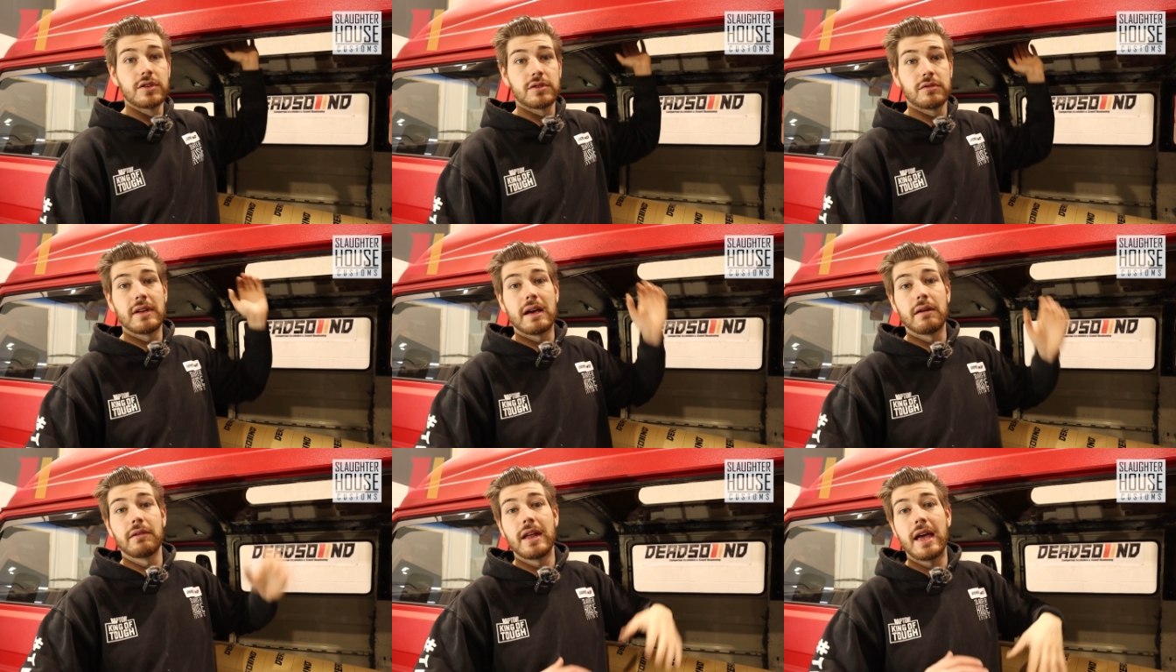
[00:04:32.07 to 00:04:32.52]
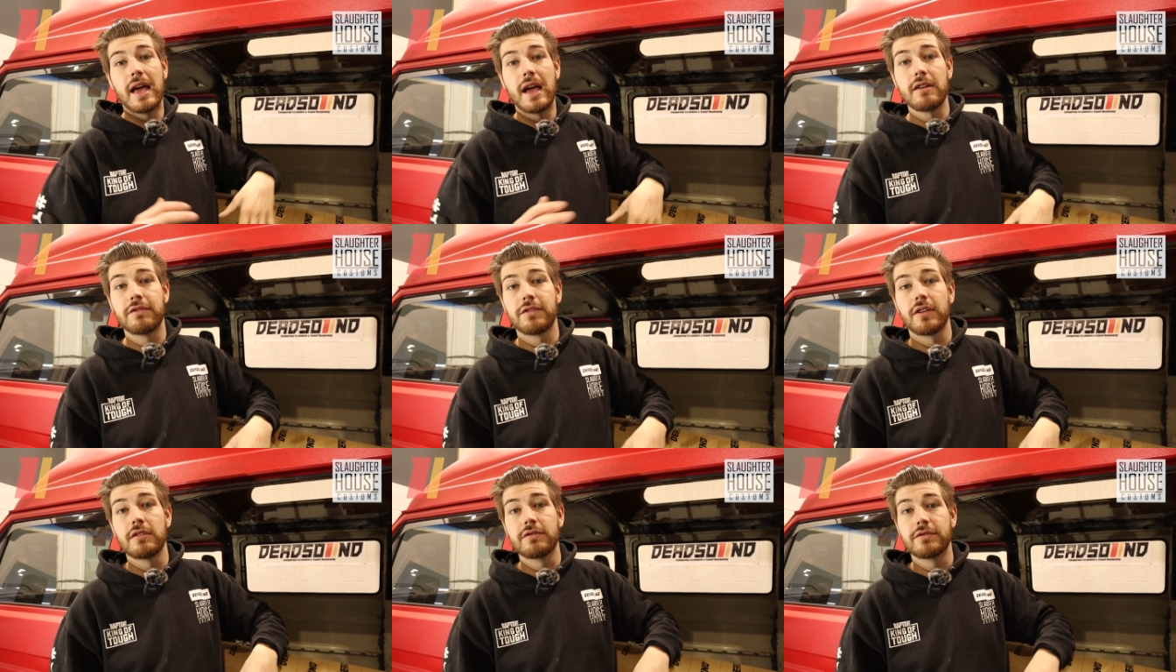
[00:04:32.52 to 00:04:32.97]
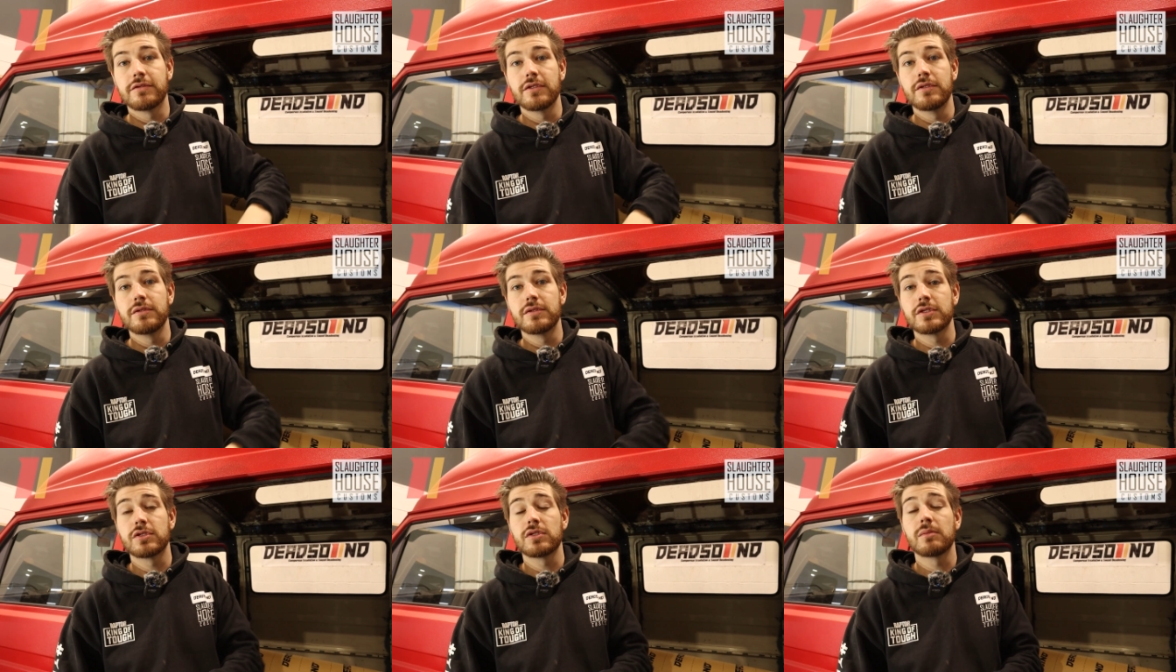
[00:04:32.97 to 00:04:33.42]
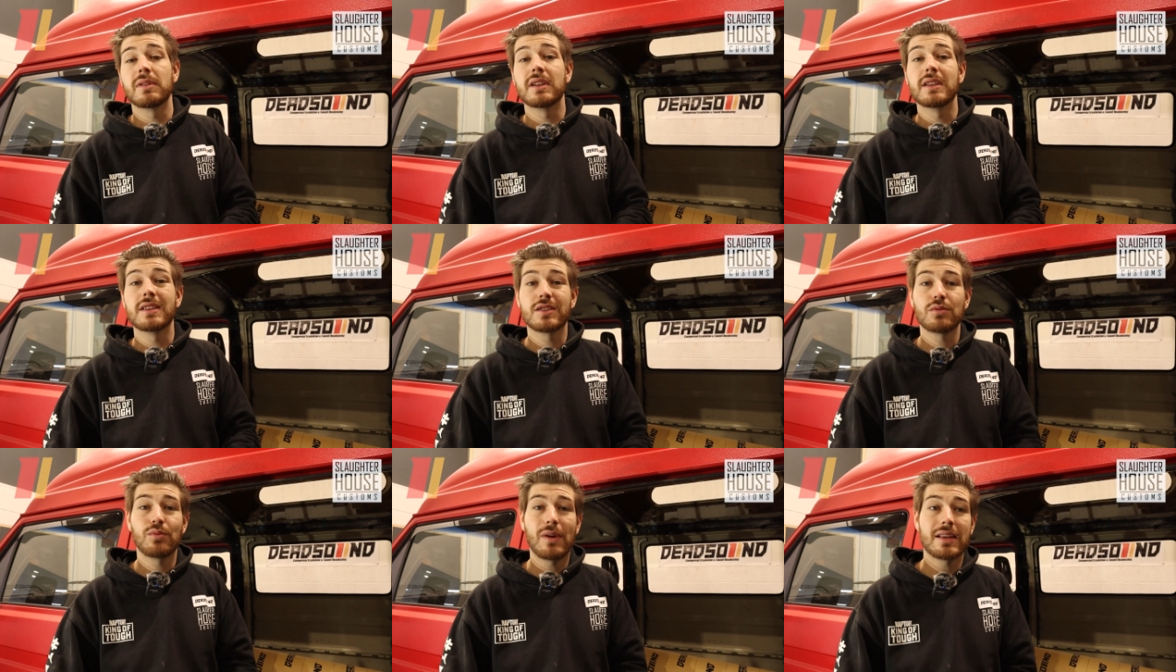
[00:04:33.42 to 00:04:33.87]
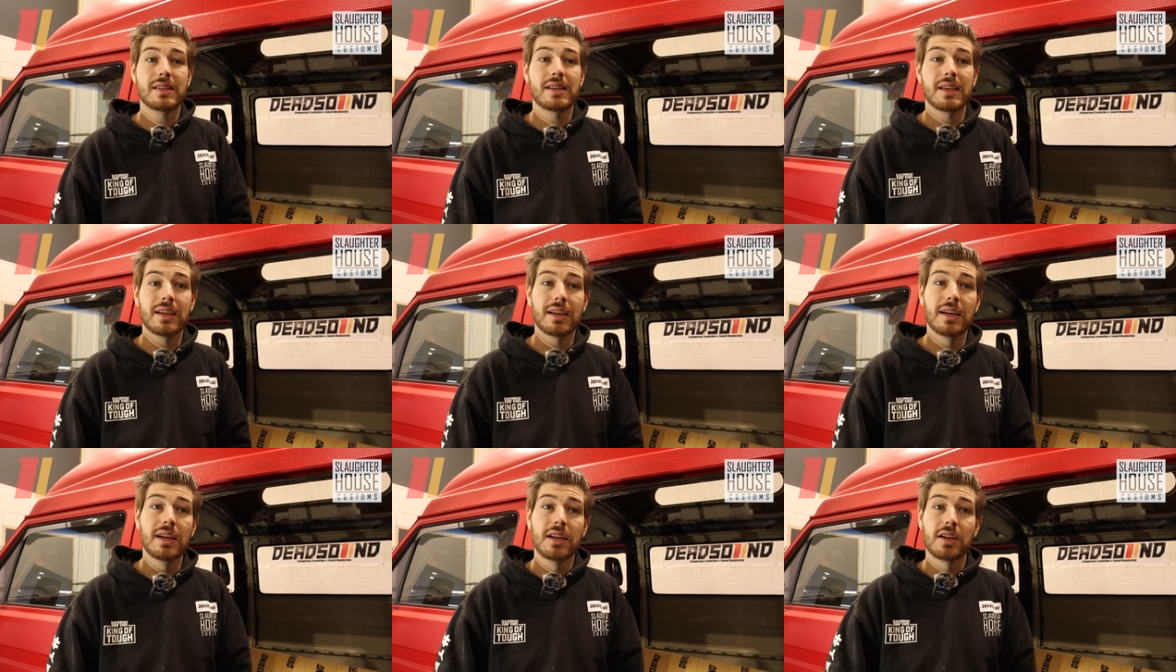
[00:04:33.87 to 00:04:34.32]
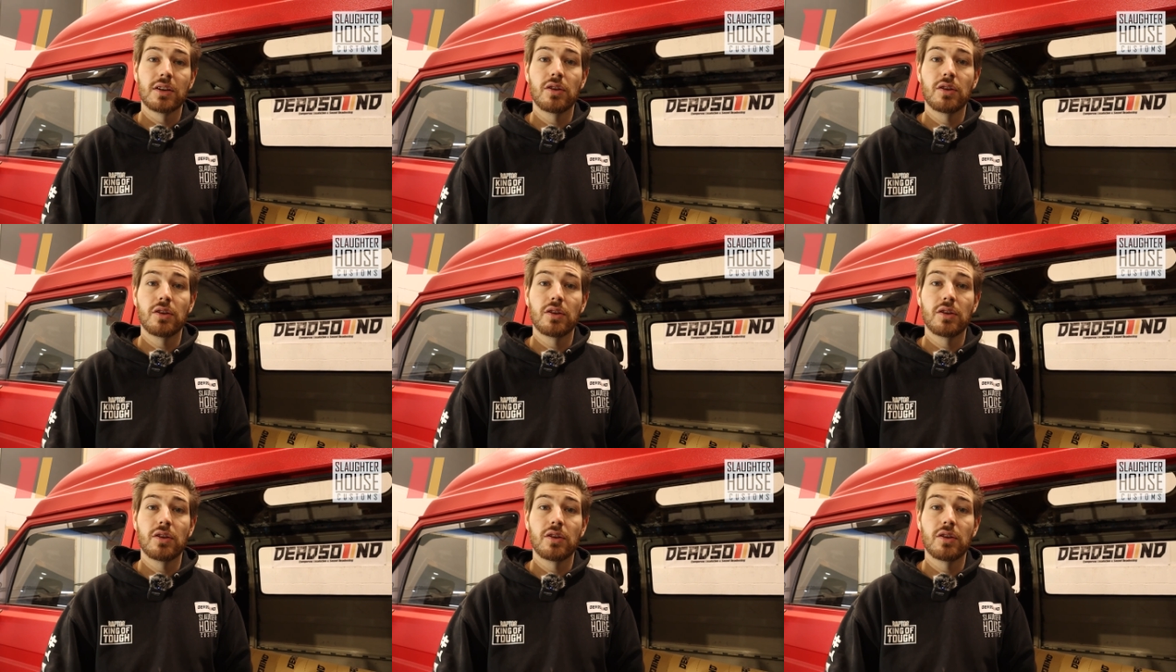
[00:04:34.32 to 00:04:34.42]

to allow an airflow through to stop any sweating,